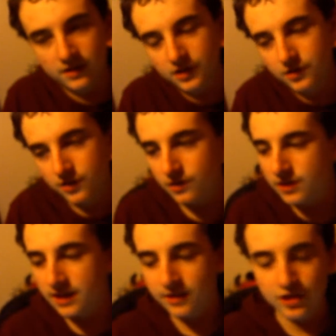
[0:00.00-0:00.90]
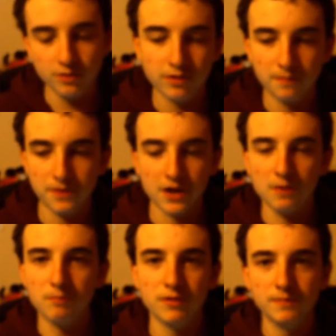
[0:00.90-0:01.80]
District 13, and she went up
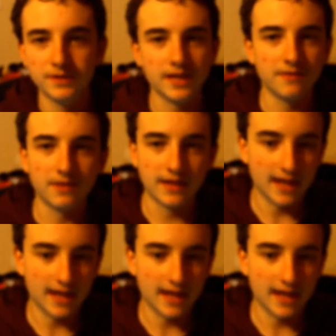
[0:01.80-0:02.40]
there, and Prim saved the